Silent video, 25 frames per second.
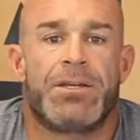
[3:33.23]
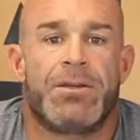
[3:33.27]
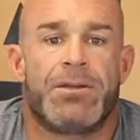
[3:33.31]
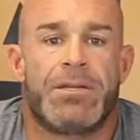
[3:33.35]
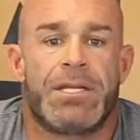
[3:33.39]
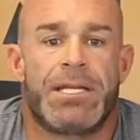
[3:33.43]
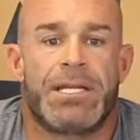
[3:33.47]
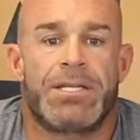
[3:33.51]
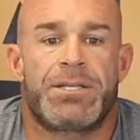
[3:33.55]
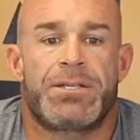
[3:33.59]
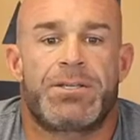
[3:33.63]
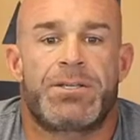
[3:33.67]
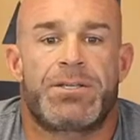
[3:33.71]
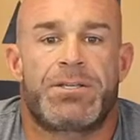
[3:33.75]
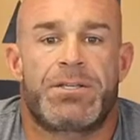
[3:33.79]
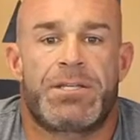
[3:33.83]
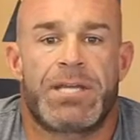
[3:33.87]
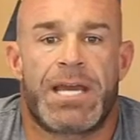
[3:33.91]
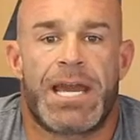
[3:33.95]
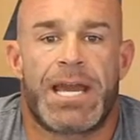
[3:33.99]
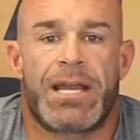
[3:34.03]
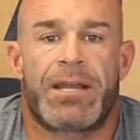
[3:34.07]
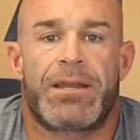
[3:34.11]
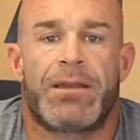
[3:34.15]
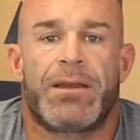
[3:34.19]
You need to
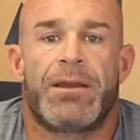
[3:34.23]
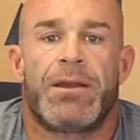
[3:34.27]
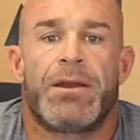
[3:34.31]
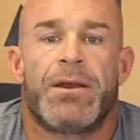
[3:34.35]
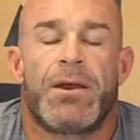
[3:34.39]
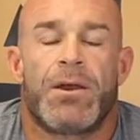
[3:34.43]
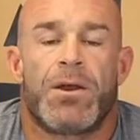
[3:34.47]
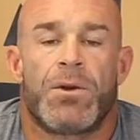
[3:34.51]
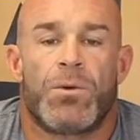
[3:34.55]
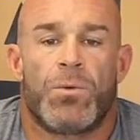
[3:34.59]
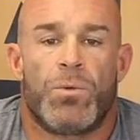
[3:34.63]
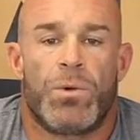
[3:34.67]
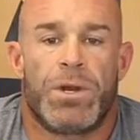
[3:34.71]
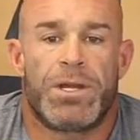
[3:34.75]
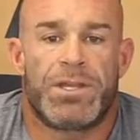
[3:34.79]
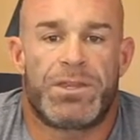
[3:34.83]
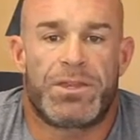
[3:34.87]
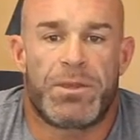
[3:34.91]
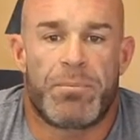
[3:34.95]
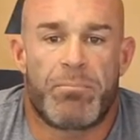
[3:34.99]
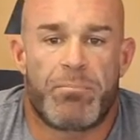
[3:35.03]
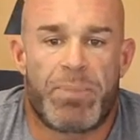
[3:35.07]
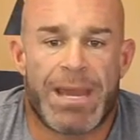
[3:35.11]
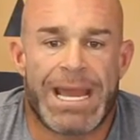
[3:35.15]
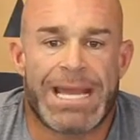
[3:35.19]
stick
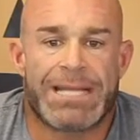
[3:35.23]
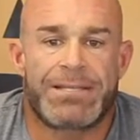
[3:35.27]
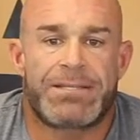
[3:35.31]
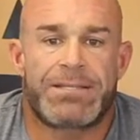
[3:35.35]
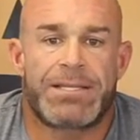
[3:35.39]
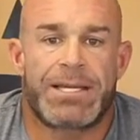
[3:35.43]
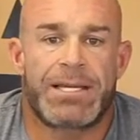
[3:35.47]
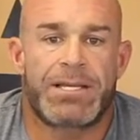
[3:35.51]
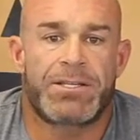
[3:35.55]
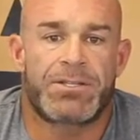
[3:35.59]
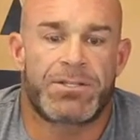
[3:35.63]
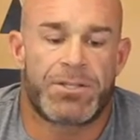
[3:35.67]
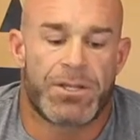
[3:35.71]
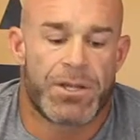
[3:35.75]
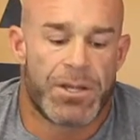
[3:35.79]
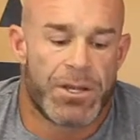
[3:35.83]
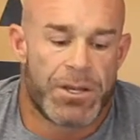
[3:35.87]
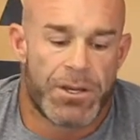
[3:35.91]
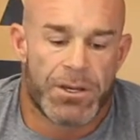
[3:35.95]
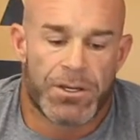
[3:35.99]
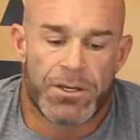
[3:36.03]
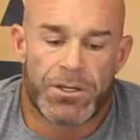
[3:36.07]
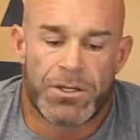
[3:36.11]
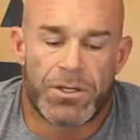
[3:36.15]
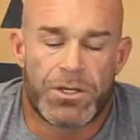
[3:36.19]
with the basics,
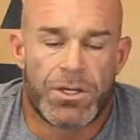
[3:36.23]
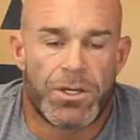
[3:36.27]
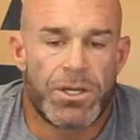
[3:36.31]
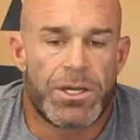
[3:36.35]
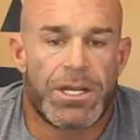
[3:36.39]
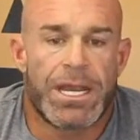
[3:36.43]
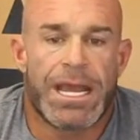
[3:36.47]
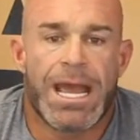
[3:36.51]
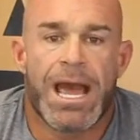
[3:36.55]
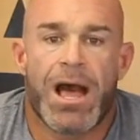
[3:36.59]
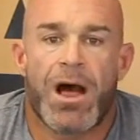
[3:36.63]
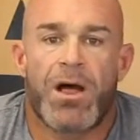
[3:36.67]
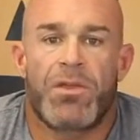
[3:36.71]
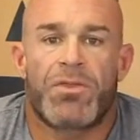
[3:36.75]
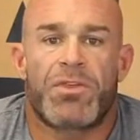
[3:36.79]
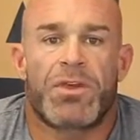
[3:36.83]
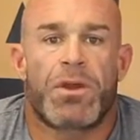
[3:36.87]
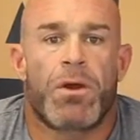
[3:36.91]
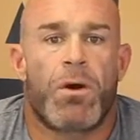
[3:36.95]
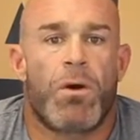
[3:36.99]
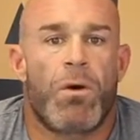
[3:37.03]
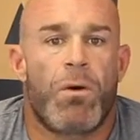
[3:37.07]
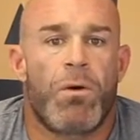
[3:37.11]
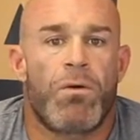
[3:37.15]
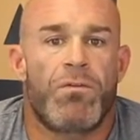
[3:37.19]
good,
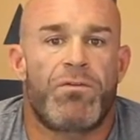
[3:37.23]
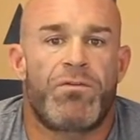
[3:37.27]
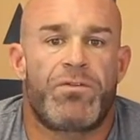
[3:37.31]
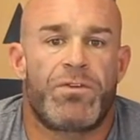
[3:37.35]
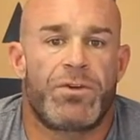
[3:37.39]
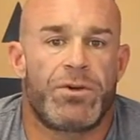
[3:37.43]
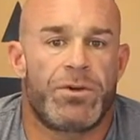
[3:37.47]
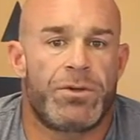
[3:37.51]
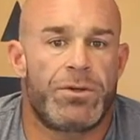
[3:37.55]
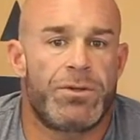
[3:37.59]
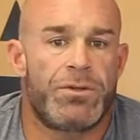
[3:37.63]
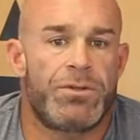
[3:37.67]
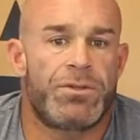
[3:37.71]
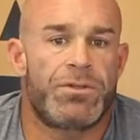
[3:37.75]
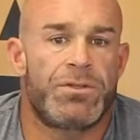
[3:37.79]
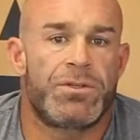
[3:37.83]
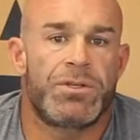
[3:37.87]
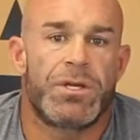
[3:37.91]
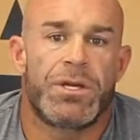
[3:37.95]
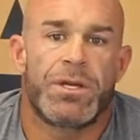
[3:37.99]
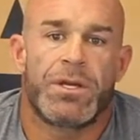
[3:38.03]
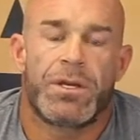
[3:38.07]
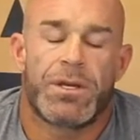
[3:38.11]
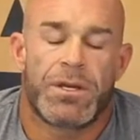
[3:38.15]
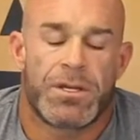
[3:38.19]
healthy, whole
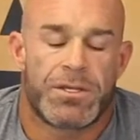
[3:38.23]
foods.